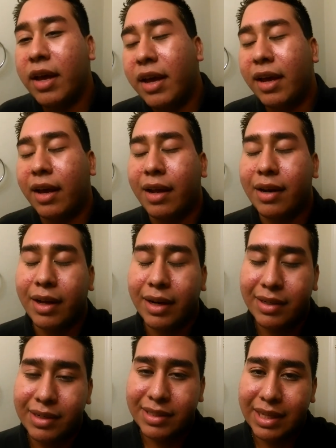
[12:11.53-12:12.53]
And again, it
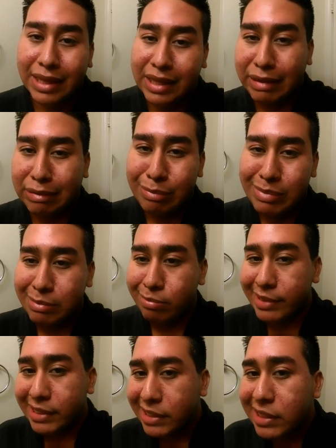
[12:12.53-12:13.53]
is a little bit
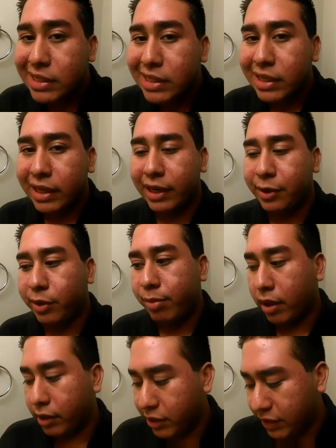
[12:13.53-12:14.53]
messy, and I do
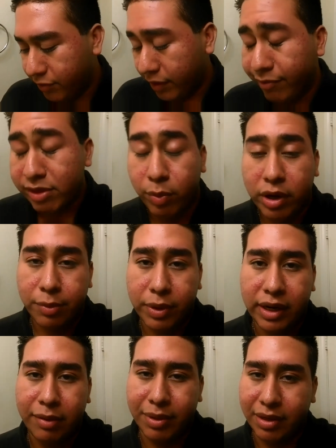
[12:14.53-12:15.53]
apologize for leaving the water running,
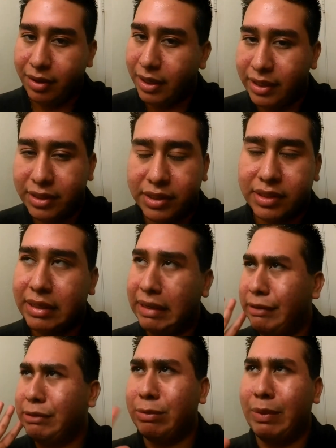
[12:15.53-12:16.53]
but I
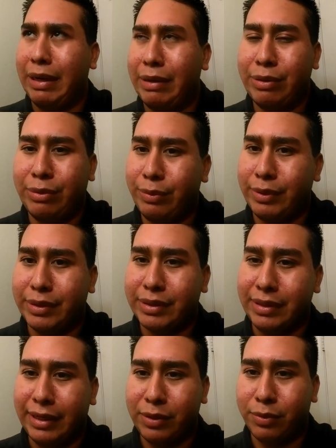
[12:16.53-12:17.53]
try to do this, and I
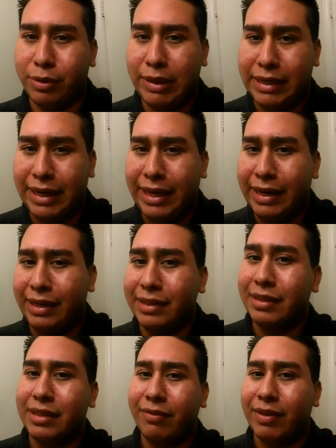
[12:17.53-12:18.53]
don't know how to edit and
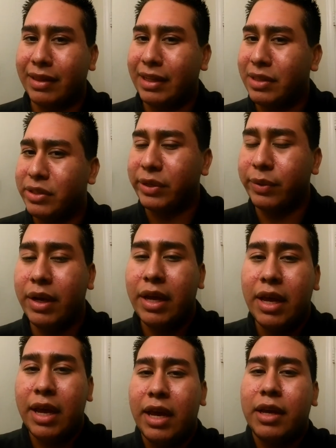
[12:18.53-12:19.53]
stuff like that. So,
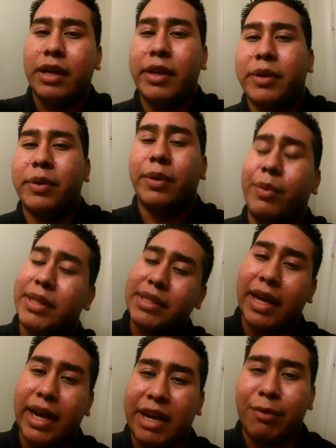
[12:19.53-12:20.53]
anywho, I want to say,
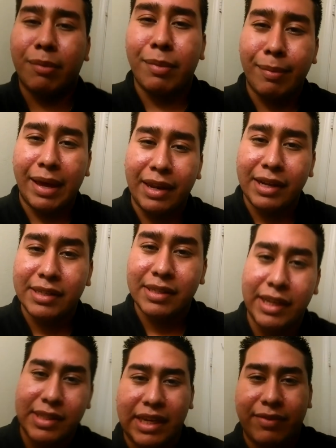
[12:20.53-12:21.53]
Hani Rami Malek, stay
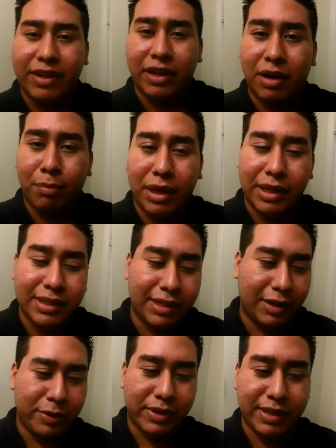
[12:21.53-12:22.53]
safe and God bless. And I
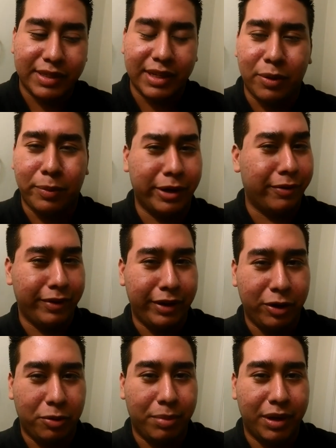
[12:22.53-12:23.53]
know this is like a weird video,
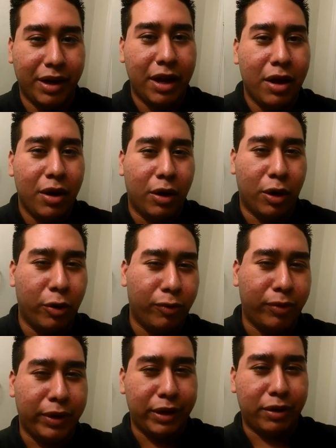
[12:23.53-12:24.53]
but
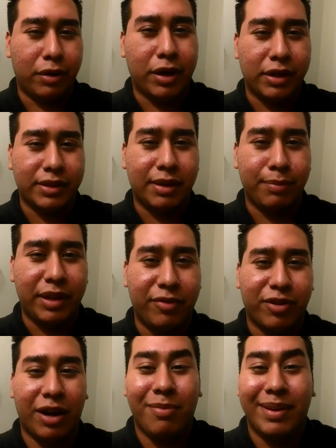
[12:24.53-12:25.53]
hopefully y'all got something
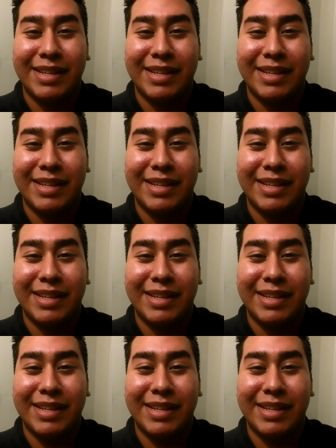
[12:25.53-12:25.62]
from it.